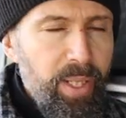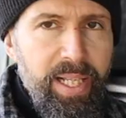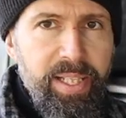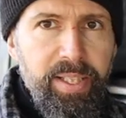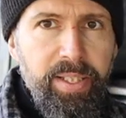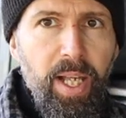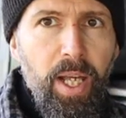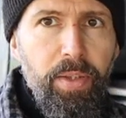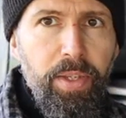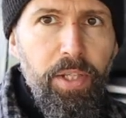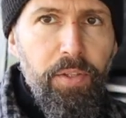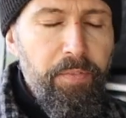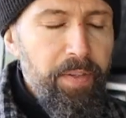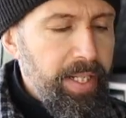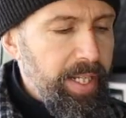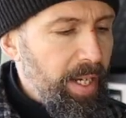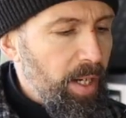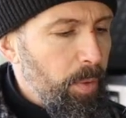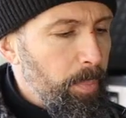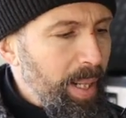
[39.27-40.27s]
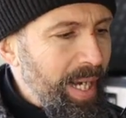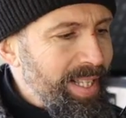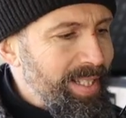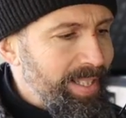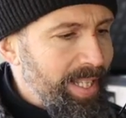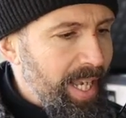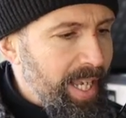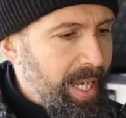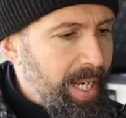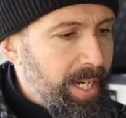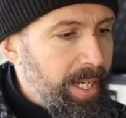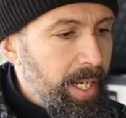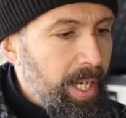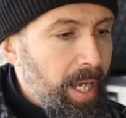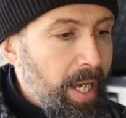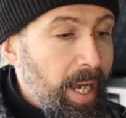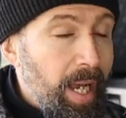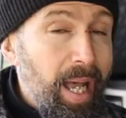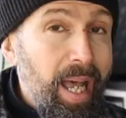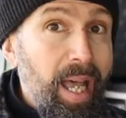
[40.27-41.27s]
let's start this video by saying
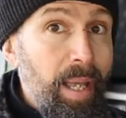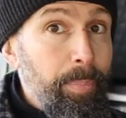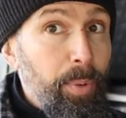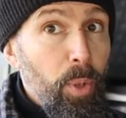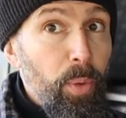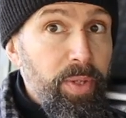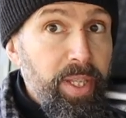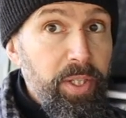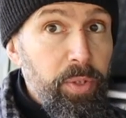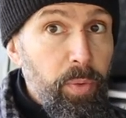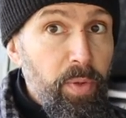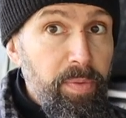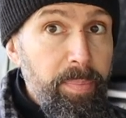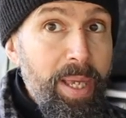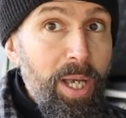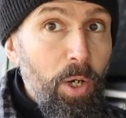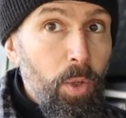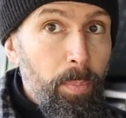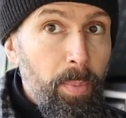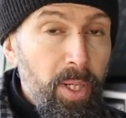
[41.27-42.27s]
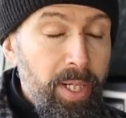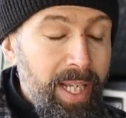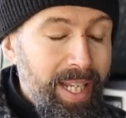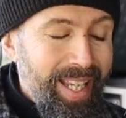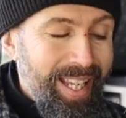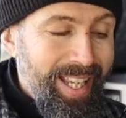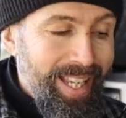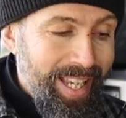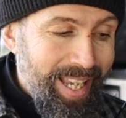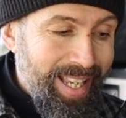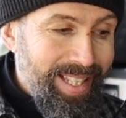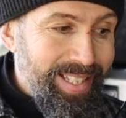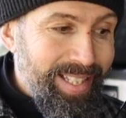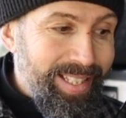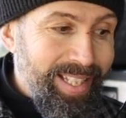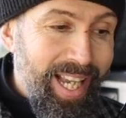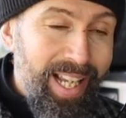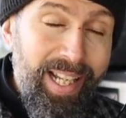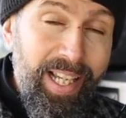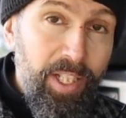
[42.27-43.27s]
I bought this with my own money. It is
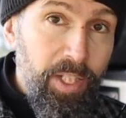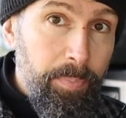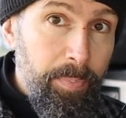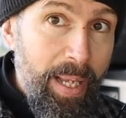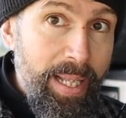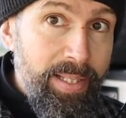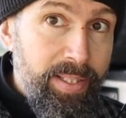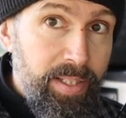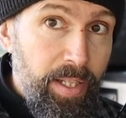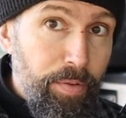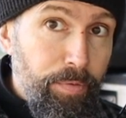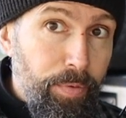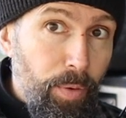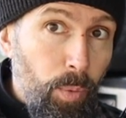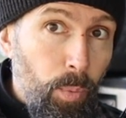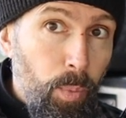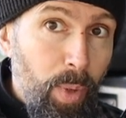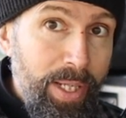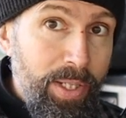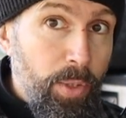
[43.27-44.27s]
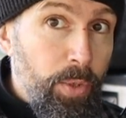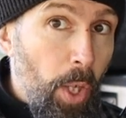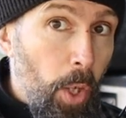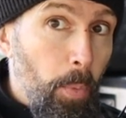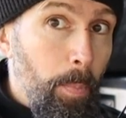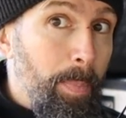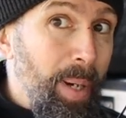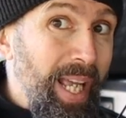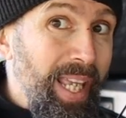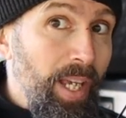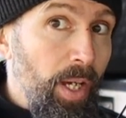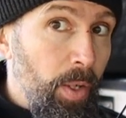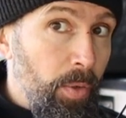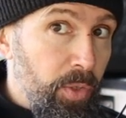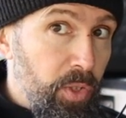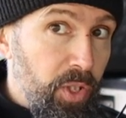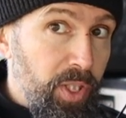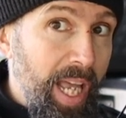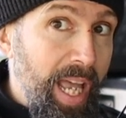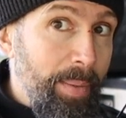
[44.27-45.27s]
a tad expensive when you don't buy it
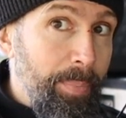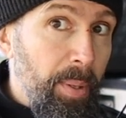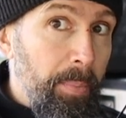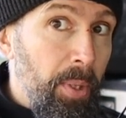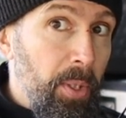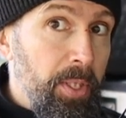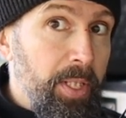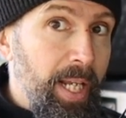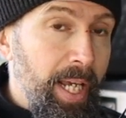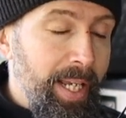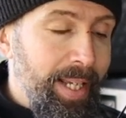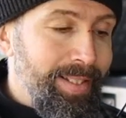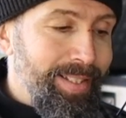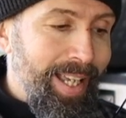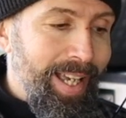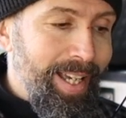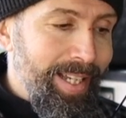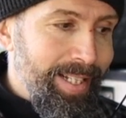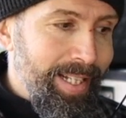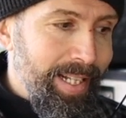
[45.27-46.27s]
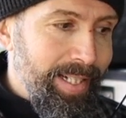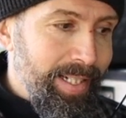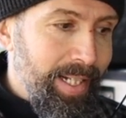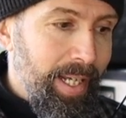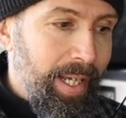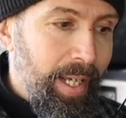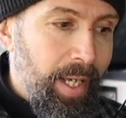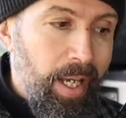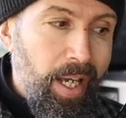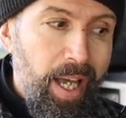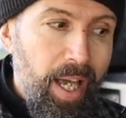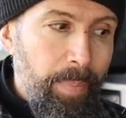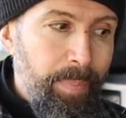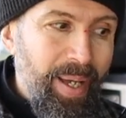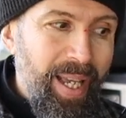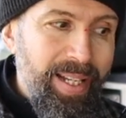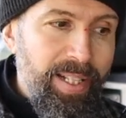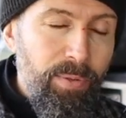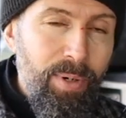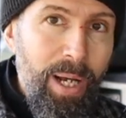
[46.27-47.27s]
on Cyber Monday as I did. I
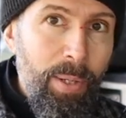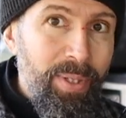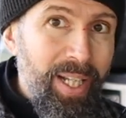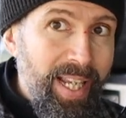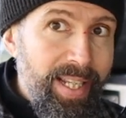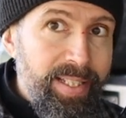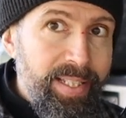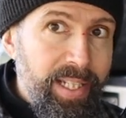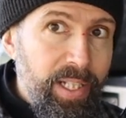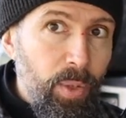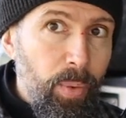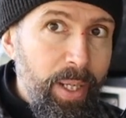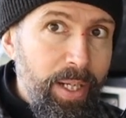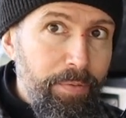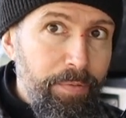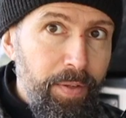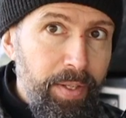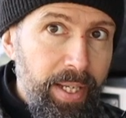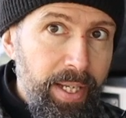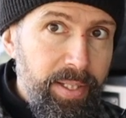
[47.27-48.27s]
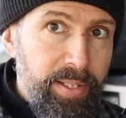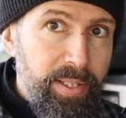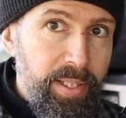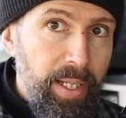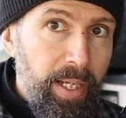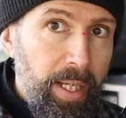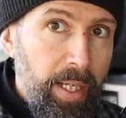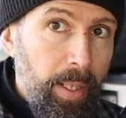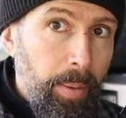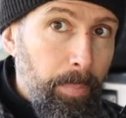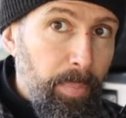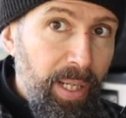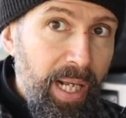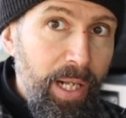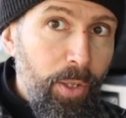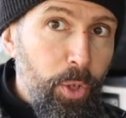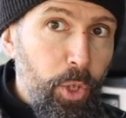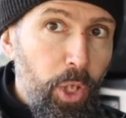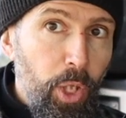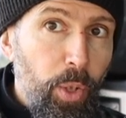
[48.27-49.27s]
paid around 80 quid for this, but
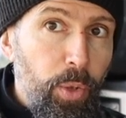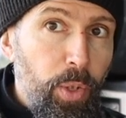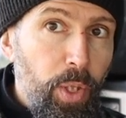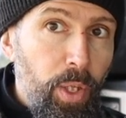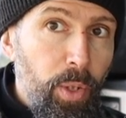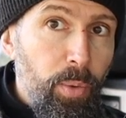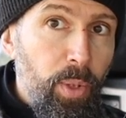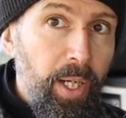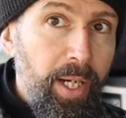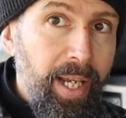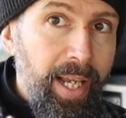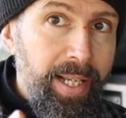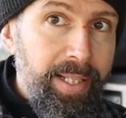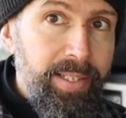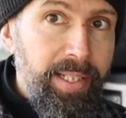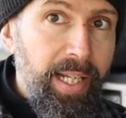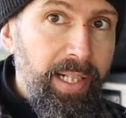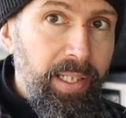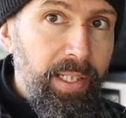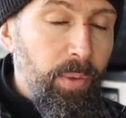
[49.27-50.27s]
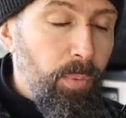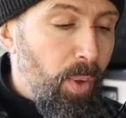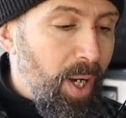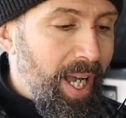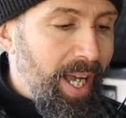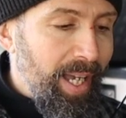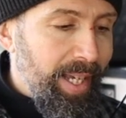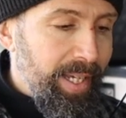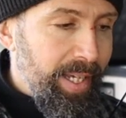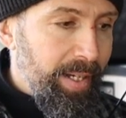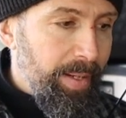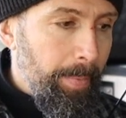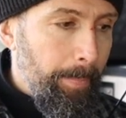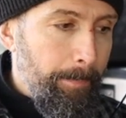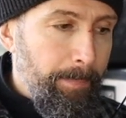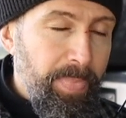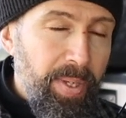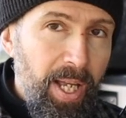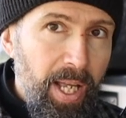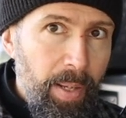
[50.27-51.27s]
I'll show you exactly why
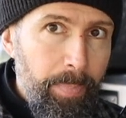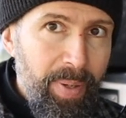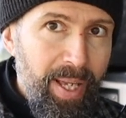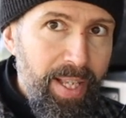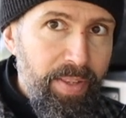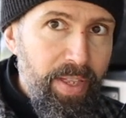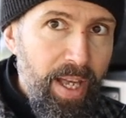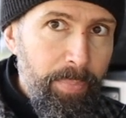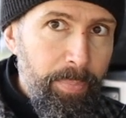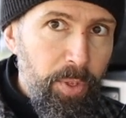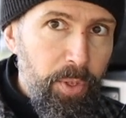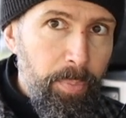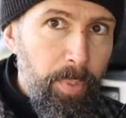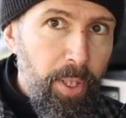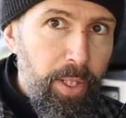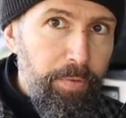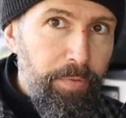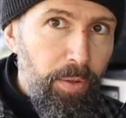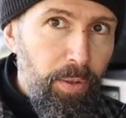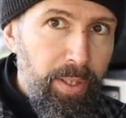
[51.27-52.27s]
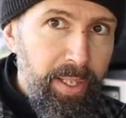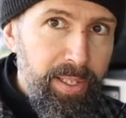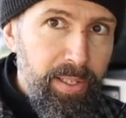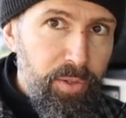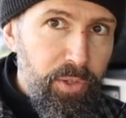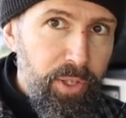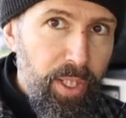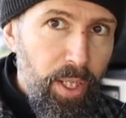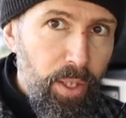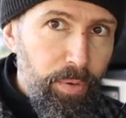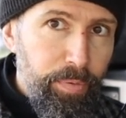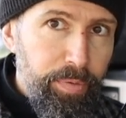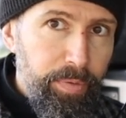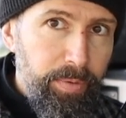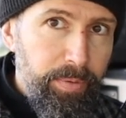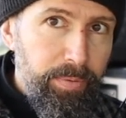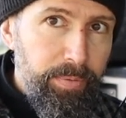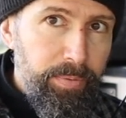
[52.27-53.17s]
I paid that much money for a little stove.